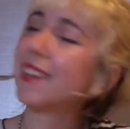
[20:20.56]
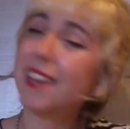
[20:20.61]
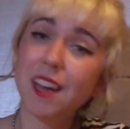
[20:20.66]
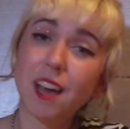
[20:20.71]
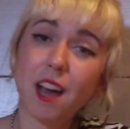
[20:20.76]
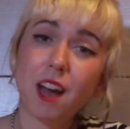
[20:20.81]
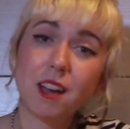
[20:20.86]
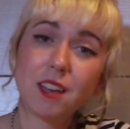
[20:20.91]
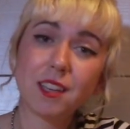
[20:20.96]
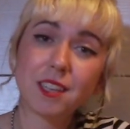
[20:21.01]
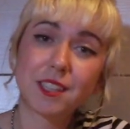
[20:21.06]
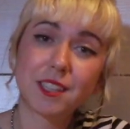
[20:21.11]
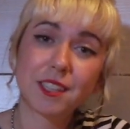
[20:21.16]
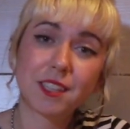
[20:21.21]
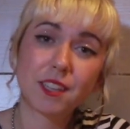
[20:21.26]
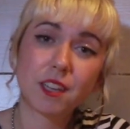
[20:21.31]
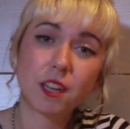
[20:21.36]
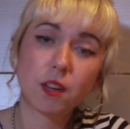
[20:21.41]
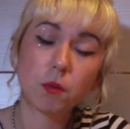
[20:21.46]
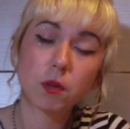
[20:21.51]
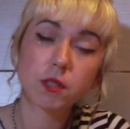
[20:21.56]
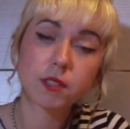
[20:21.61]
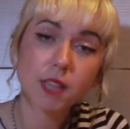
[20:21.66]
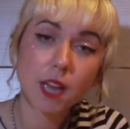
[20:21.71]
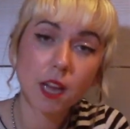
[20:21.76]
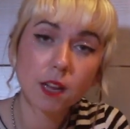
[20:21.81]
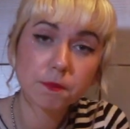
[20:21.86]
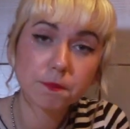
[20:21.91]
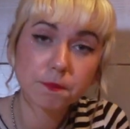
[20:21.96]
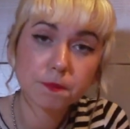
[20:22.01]
Huh? What's
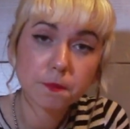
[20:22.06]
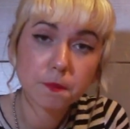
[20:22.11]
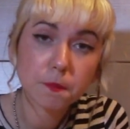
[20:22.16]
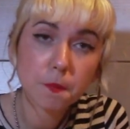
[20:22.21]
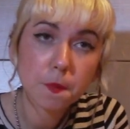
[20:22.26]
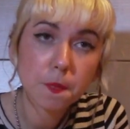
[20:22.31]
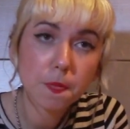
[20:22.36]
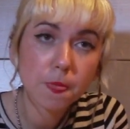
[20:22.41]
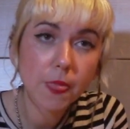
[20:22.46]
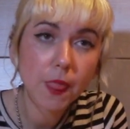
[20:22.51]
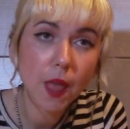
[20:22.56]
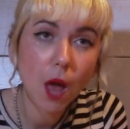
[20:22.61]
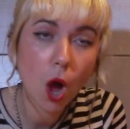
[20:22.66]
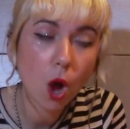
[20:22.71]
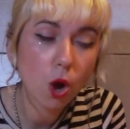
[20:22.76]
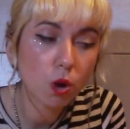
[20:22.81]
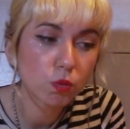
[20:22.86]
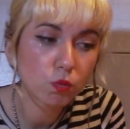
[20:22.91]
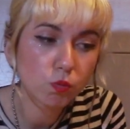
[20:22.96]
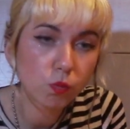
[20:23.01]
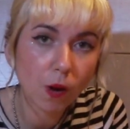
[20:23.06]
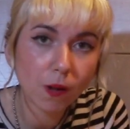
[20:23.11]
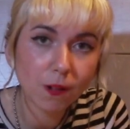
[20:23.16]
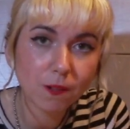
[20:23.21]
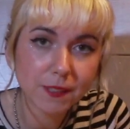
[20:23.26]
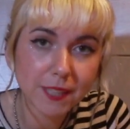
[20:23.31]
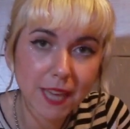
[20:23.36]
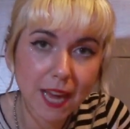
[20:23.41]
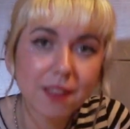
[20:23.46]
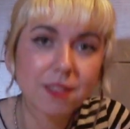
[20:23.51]
that? Oh, well,
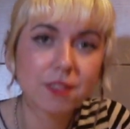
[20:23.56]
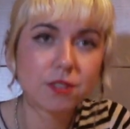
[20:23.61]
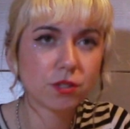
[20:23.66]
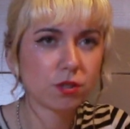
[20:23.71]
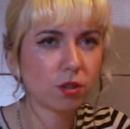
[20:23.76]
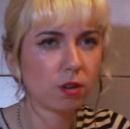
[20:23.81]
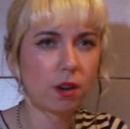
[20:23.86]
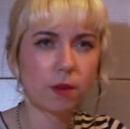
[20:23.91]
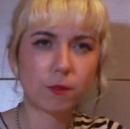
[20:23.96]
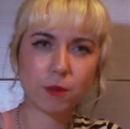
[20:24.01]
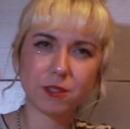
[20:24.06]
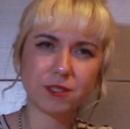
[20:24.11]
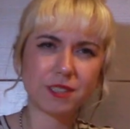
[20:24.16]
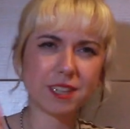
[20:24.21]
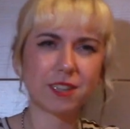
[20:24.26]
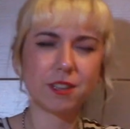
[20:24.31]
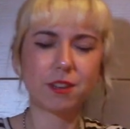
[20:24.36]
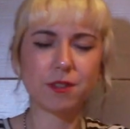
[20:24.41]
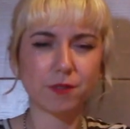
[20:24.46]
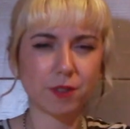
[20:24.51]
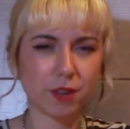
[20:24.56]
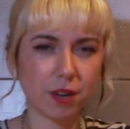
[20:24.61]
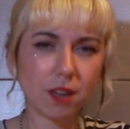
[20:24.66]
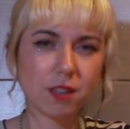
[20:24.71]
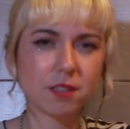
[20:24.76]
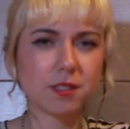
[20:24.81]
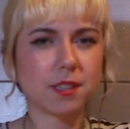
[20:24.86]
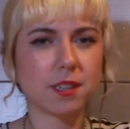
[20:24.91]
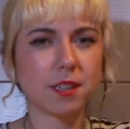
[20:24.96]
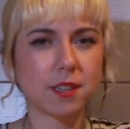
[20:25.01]
yeah, the song I Won't Take No for an
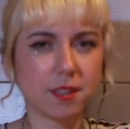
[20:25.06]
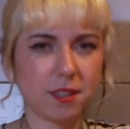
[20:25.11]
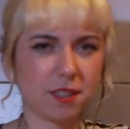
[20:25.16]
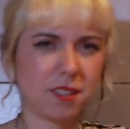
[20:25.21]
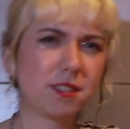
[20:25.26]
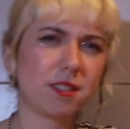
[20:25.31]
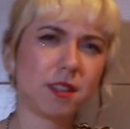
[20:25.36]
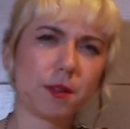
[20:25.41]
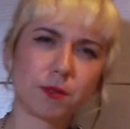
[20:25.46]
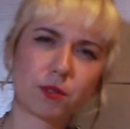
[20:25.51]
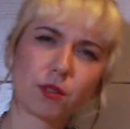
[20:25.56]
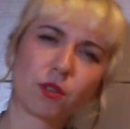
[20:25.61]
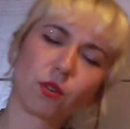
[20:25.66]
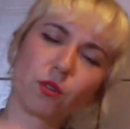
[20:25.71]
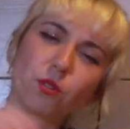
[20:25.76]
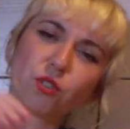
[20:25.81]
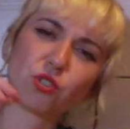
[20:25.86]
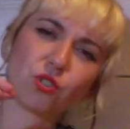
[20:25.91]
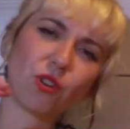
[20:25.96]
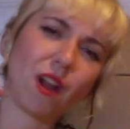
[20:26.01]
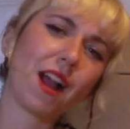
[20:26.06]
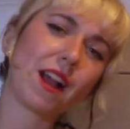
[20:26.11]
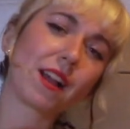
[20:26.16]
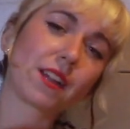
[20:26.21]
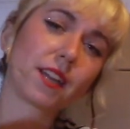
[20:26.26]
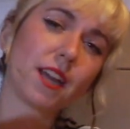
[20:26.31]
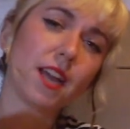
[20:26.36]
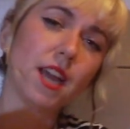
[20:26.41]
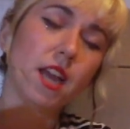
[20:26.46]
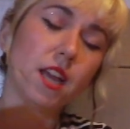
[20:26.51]
Answer, the subsequent
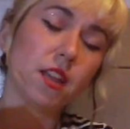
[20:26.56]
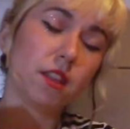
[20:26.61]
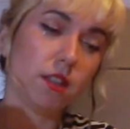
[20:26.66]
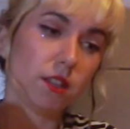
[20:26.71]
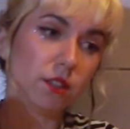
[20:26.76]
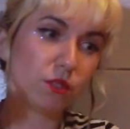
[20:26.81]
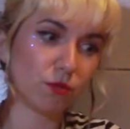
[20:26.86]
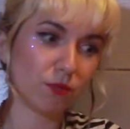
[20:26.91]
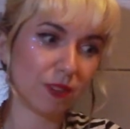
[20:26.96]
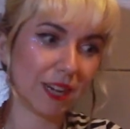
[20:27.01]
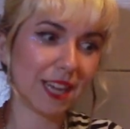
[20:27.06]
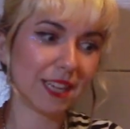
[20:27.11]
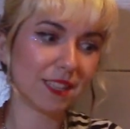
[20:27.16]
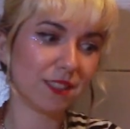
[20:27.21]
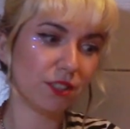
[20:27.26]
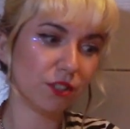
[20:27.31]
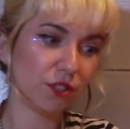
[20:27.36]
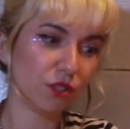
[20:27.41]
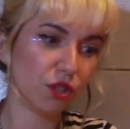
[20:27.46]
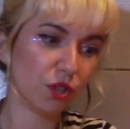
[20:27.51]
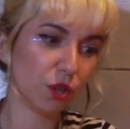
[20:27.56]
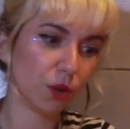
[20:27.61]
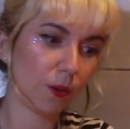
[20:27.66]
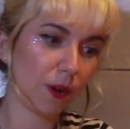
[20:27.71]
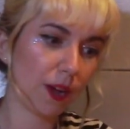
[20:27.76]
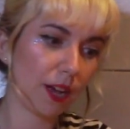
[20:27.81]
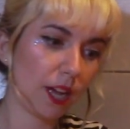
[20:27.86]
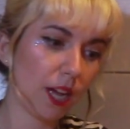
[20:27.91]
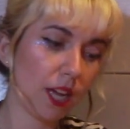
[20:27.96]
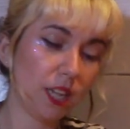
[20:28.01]
track that's related
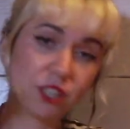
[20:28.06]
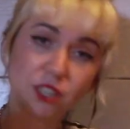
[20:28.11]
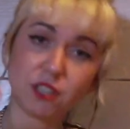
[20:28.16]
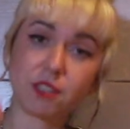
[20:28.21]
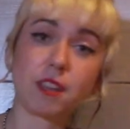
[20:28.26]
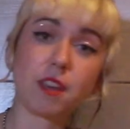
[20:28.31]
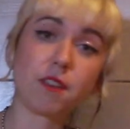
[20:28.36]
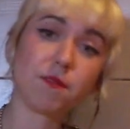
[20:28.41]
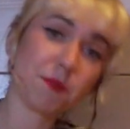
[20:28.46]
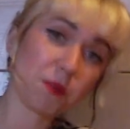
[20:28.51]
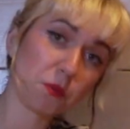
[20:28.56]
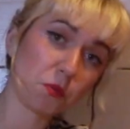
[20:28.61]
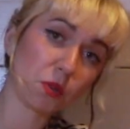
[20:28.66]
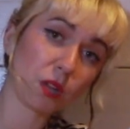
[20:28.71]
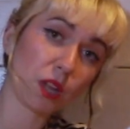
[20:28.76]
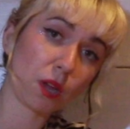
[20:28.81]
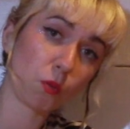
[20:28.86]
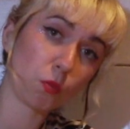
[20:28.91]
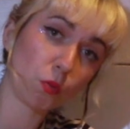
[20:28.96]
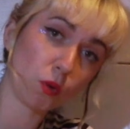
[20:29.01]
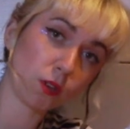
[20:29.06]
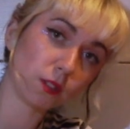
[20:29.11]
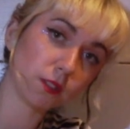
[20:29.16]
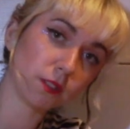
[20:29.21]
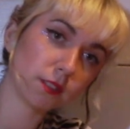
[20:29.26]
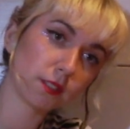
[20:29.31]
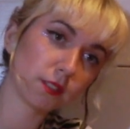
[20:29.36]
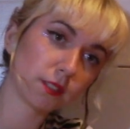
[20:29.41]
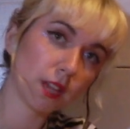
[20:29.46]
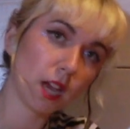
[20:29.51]
to Just Give Me What I
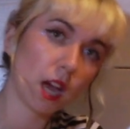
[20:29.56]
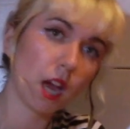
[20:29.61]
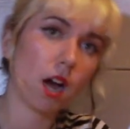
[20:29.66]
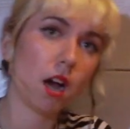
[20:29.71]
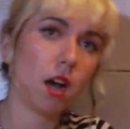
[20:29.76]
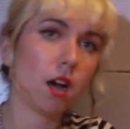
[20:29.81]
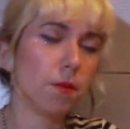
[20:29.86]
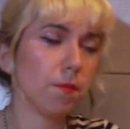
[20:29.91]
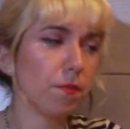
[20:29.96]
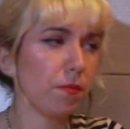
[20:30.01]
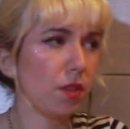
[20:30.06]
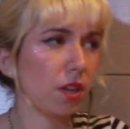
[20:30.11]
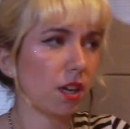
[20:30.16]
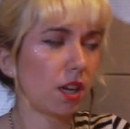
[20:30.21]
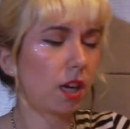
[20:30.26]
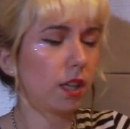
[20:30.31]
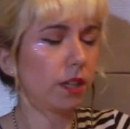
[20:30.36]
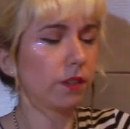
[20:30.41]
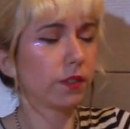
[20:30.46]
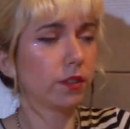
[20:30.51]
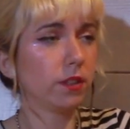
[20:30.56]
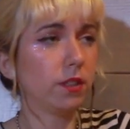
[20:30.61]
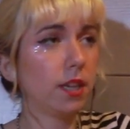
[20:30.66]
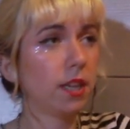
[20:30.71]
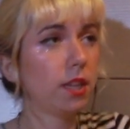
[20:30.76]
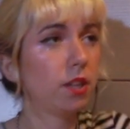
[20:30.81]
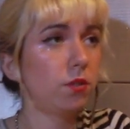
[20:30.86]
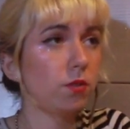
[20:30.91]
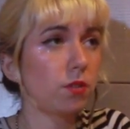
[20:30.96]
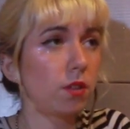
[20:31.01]
Want, that kind of
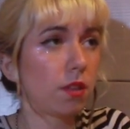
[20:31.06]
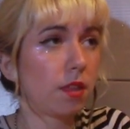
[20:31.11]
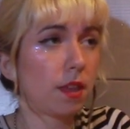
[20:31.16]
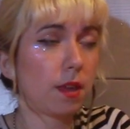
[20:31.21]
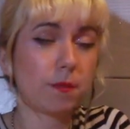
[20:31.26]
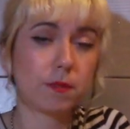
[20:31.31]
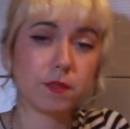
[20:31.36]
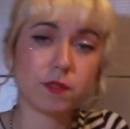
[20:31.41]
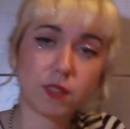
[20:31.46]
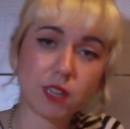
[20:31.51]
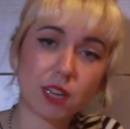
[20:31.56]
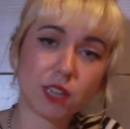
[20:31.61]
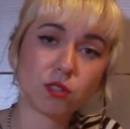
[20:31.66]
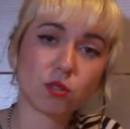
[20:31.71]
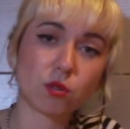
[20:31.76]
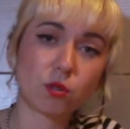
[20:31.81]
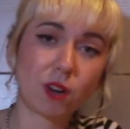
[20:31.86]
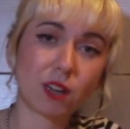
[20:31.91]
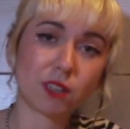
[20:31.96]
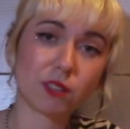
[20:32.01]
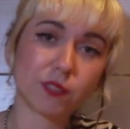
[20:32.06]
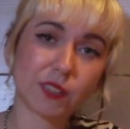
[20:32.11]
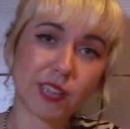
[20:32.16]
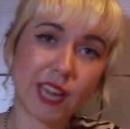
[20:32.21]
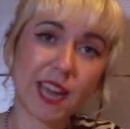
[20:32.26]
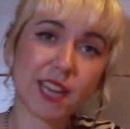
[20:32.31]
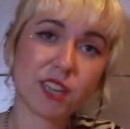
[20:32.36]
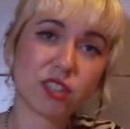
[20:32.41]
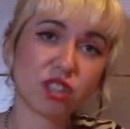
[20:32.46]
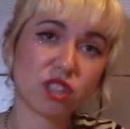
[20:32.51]
continues the theme of sexual
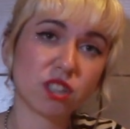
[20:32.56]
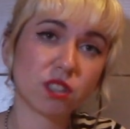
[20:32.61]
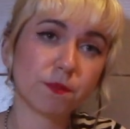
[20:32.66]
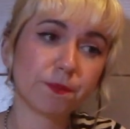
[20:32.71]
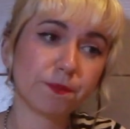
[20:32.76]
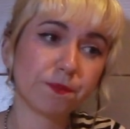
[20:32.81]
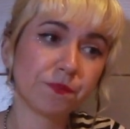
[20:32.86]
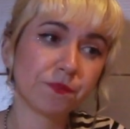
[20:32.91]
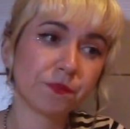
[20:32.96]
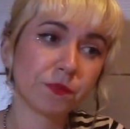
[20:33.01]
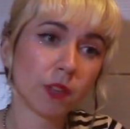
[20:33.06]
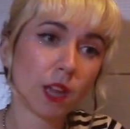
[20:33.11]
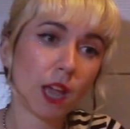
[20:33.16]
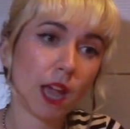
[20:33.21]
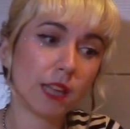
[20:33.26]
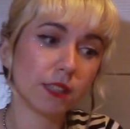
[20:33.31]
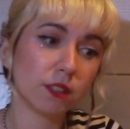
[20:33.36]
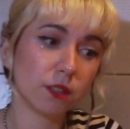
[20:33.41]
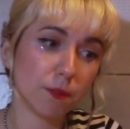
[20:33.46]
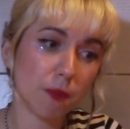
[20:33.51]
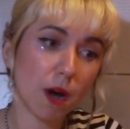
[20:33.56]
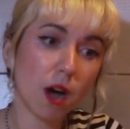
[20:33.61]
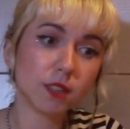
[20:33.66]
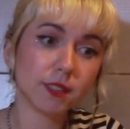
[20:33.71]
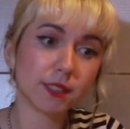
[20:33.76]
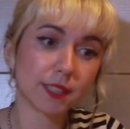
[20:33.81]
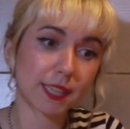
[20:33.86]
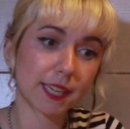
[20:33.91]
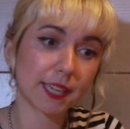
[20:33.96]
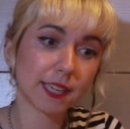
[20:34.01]
gratification, and
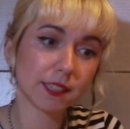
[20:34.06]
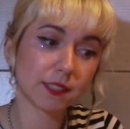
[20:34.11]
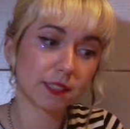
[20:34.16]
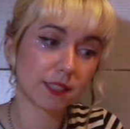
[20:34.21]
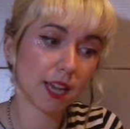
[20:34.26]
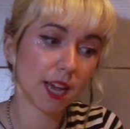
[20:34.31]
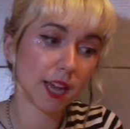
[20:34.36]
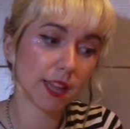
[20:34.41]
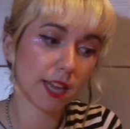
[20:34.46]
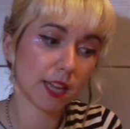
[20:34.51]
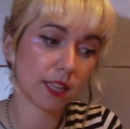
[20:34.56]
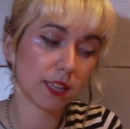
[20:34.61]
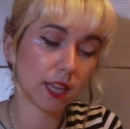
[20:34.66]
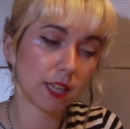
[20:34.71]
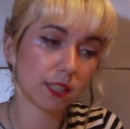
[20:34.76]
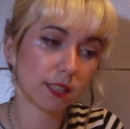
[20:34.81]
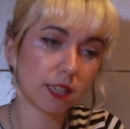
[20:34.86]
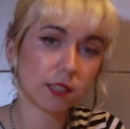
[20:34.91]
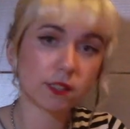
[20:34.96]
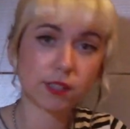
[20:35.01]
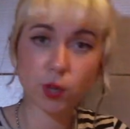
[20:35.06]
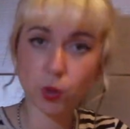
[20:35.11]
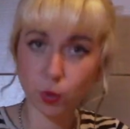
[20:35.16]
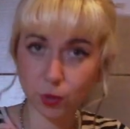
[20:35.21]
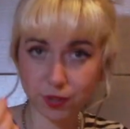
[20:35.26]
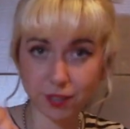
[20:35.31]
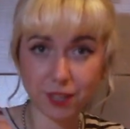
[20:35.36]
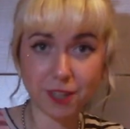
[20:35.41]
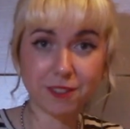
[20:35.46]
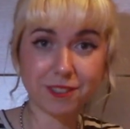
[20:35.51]
demanding it, yeah, that sounds like
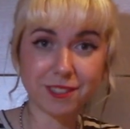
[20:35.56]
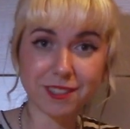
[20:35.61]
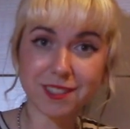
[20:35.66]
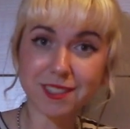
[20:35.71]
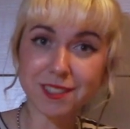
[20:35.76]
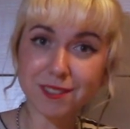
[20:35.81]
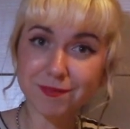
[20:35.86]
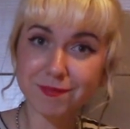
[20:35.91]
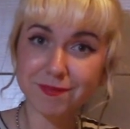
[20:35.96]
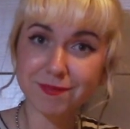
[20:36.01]
Hall & Oates.